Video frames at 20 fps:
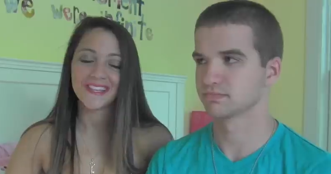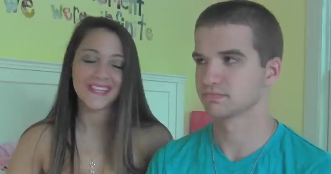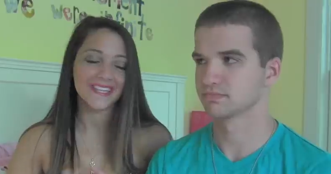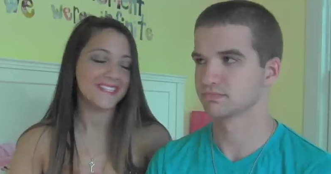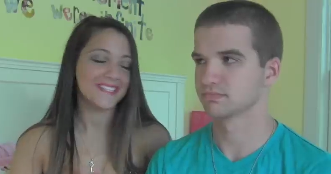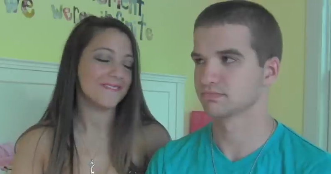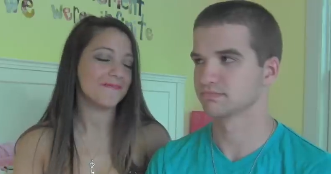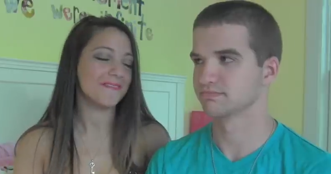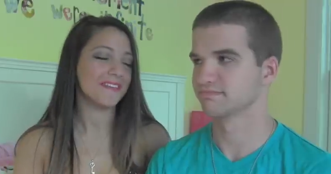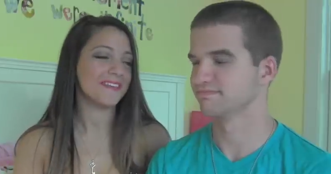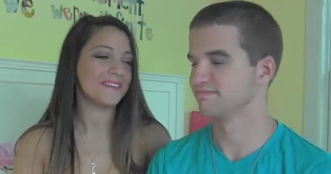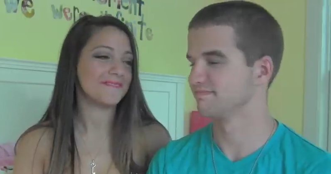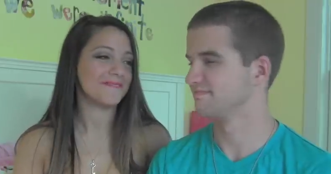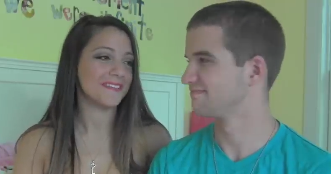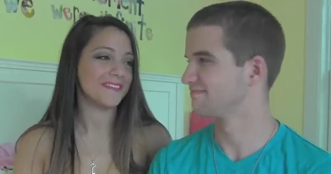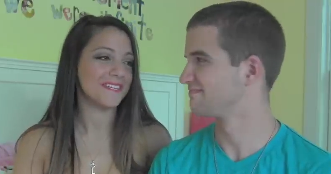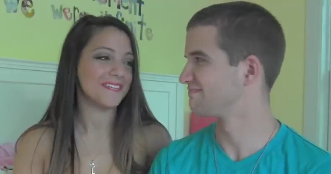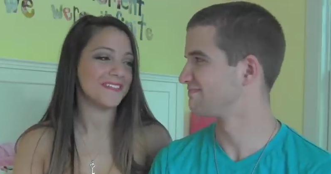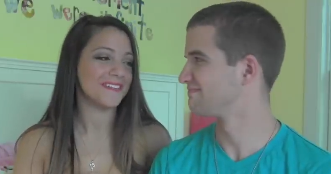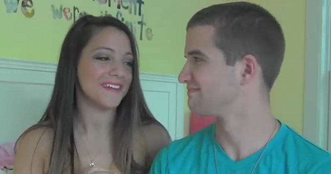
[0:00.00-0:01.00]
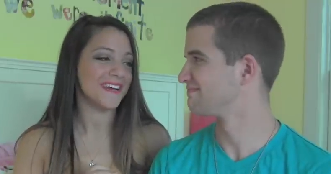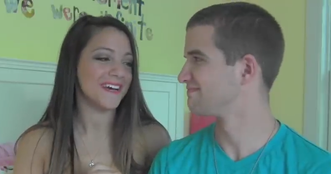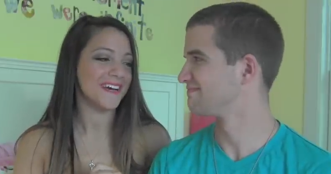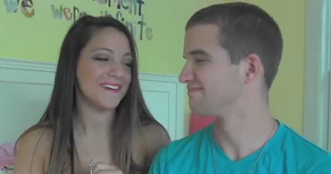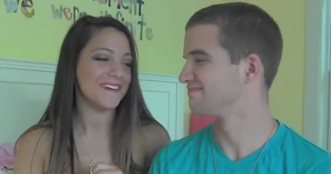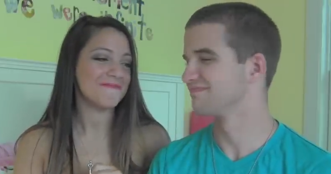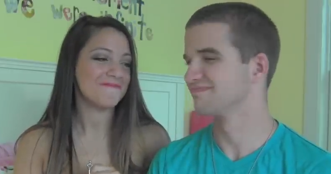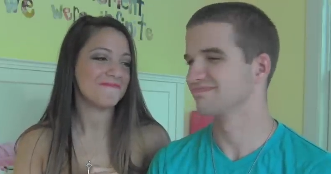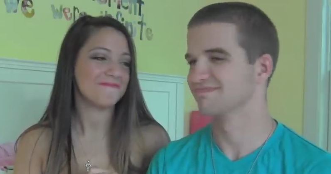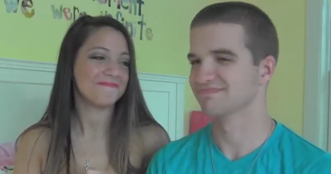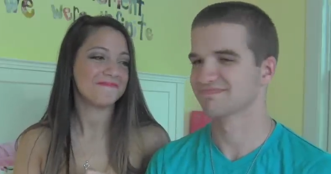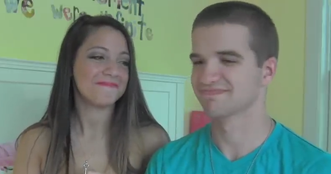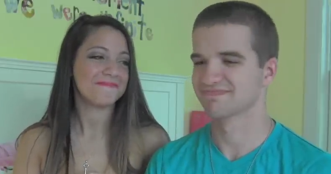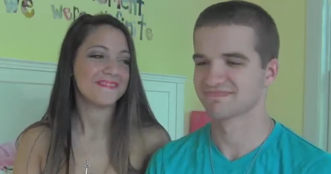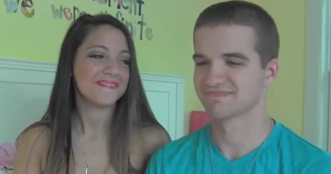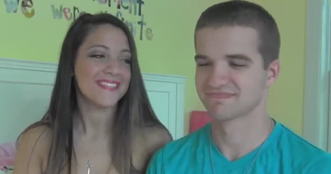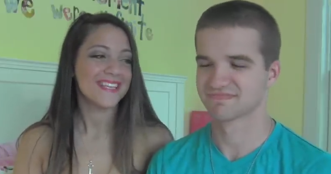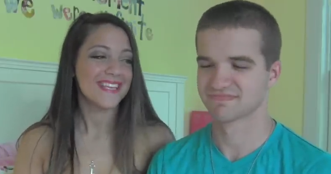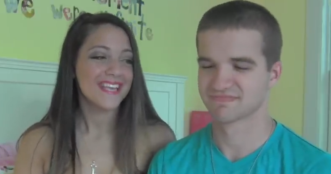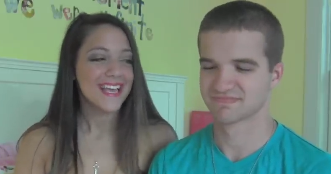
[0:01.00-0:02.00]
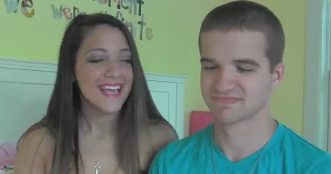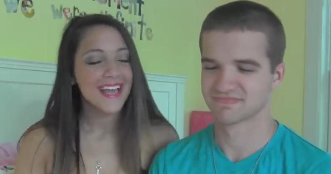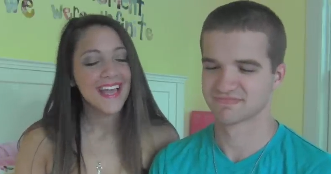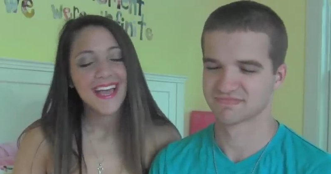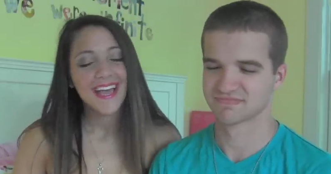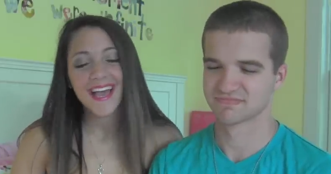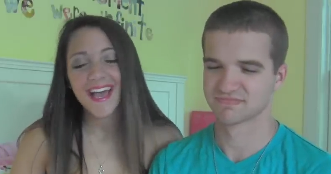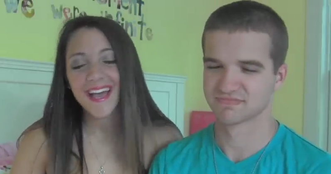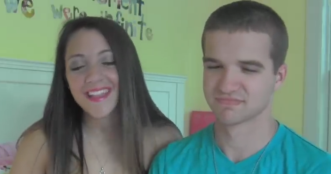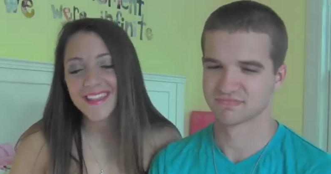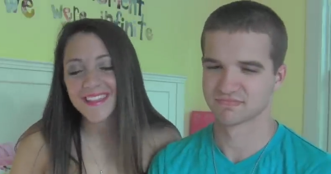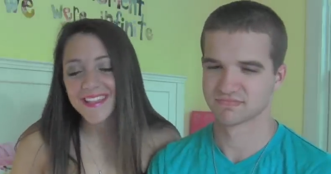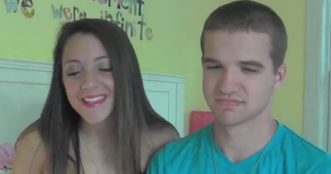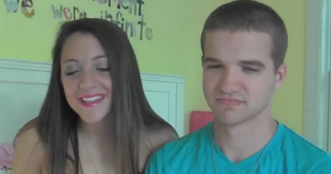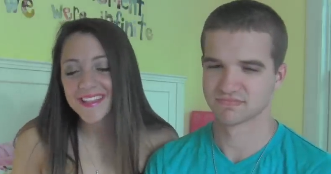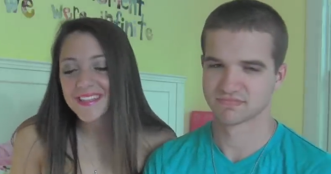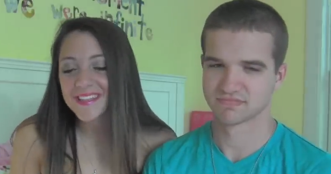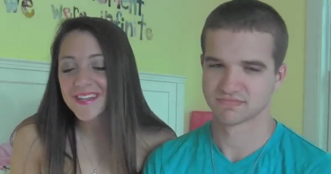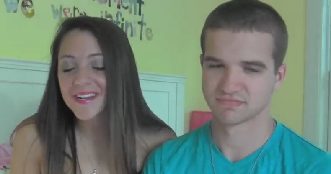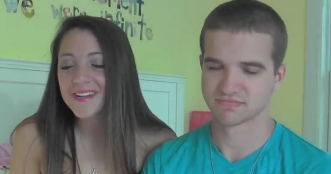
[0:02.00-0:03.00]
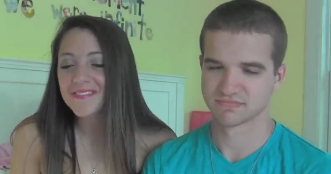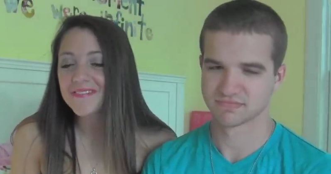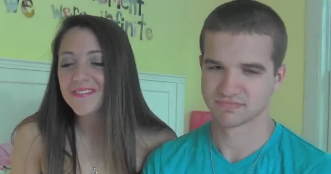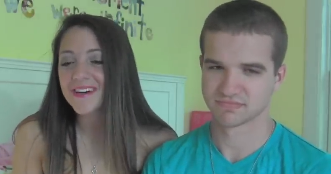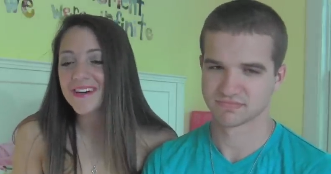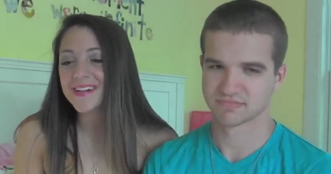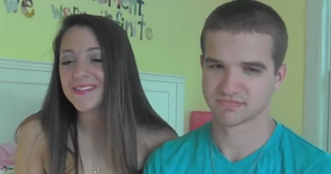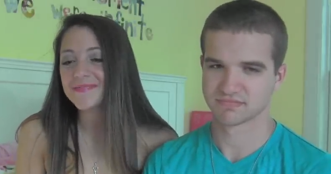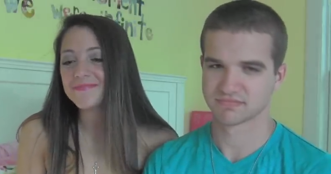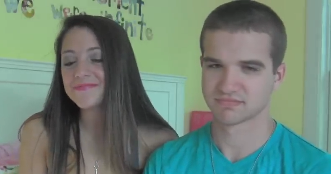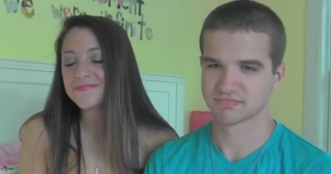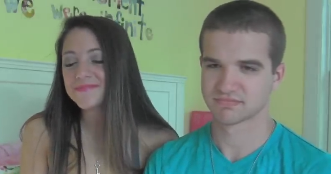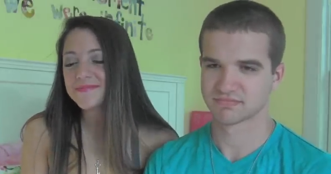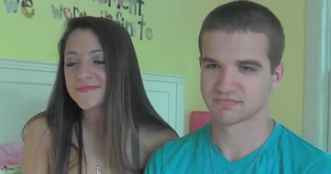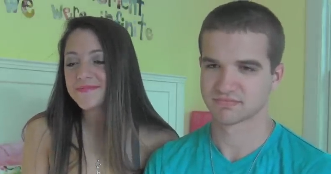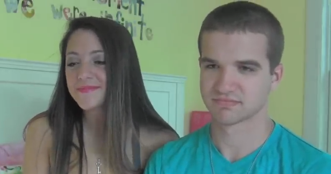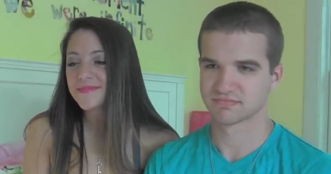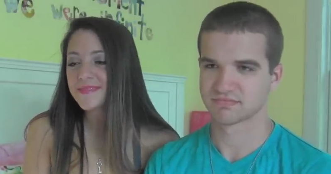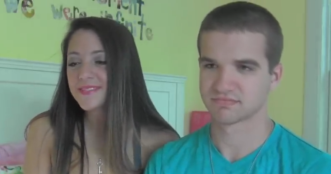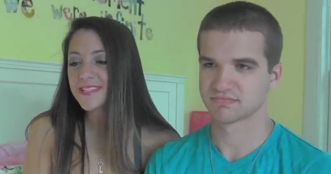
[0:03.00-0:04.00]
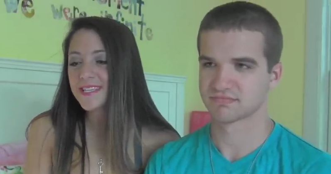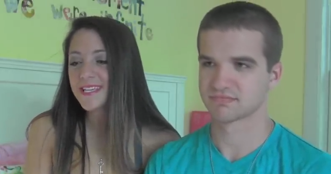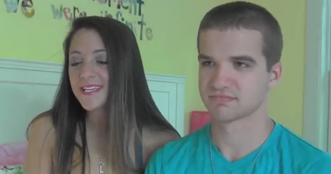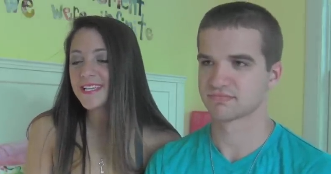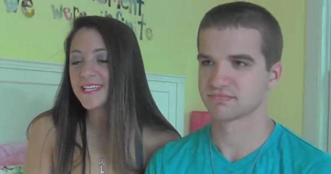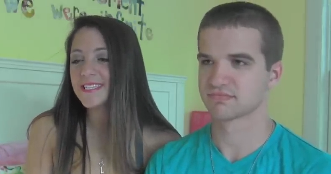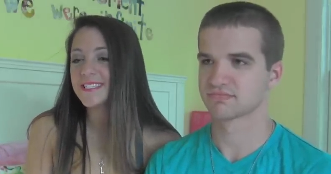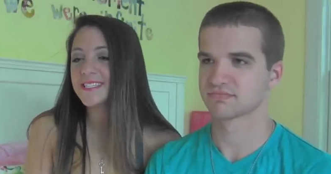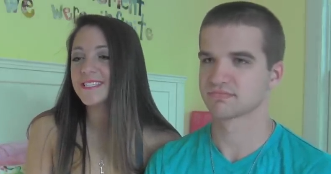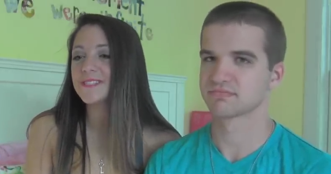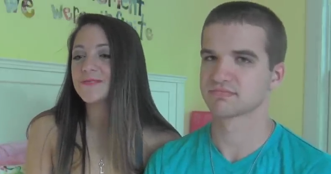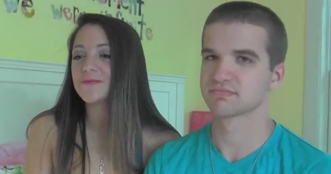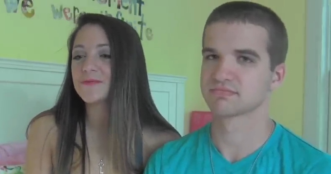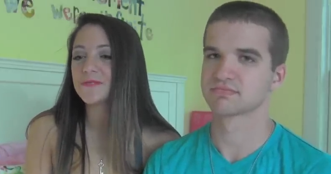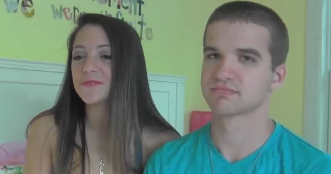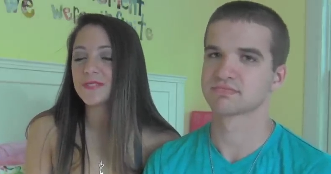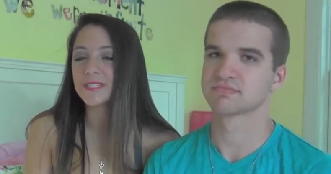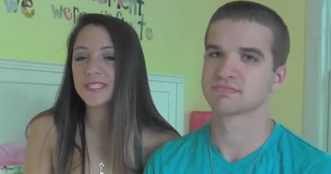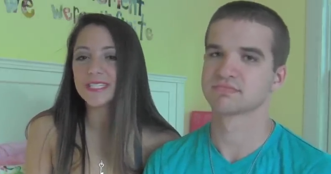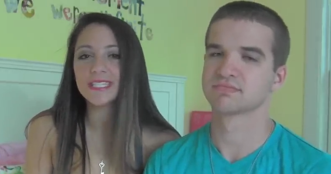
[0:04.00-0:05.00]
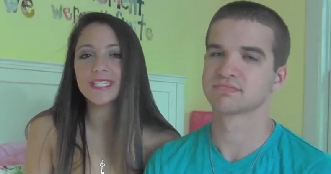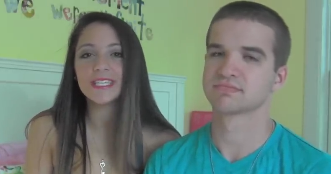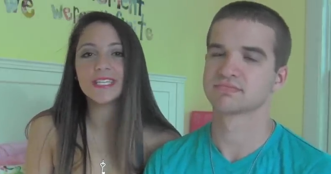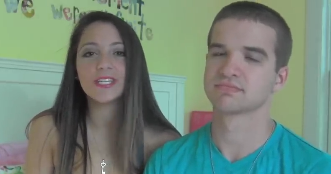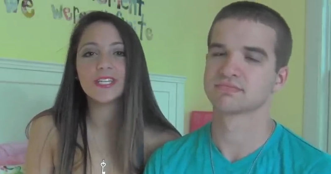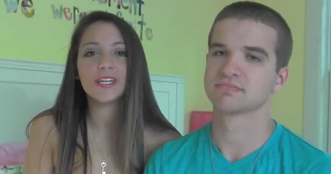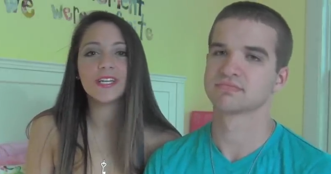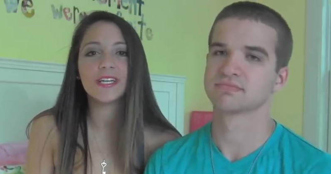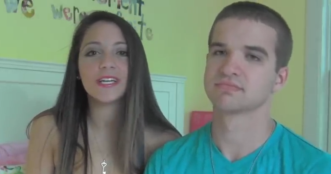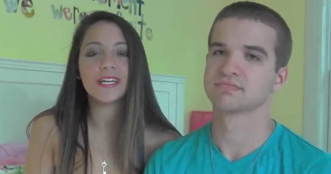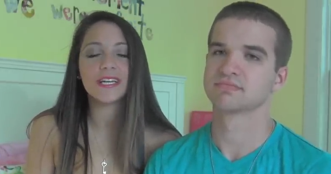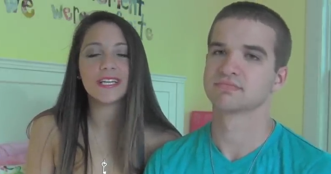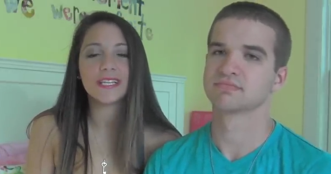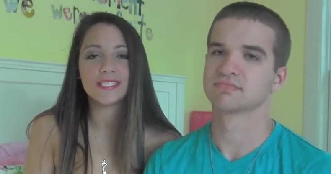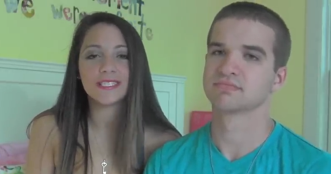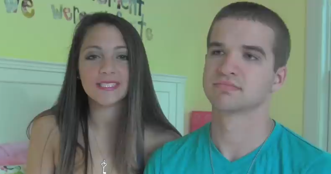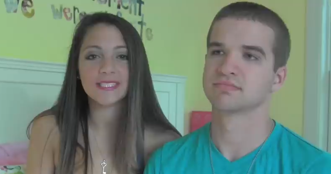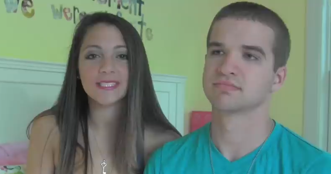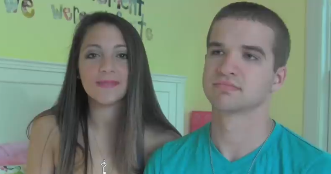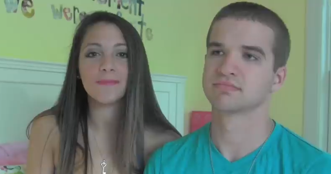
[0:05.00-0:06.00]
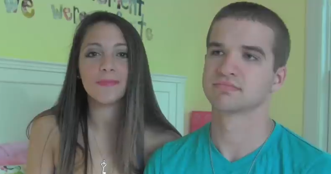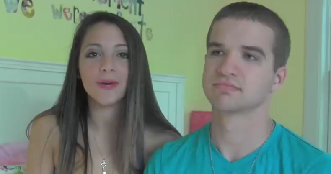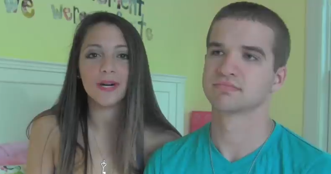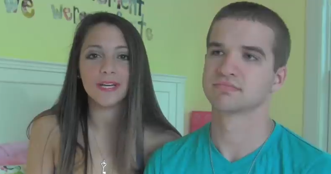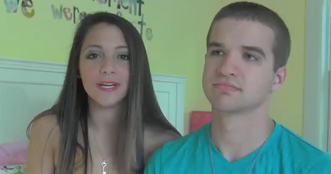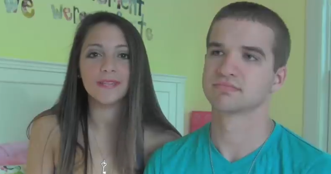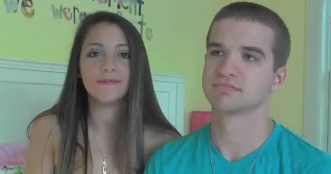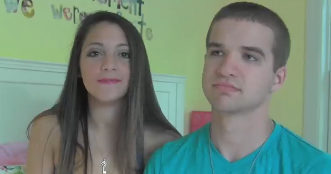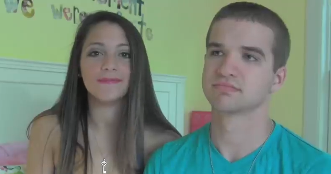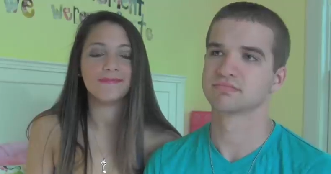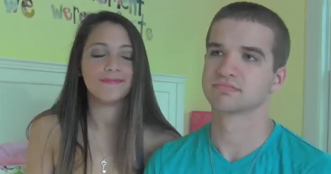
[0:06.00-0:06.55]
Speaker 1: that's something he's really good at. And then the third one is he's really good at kissing butt.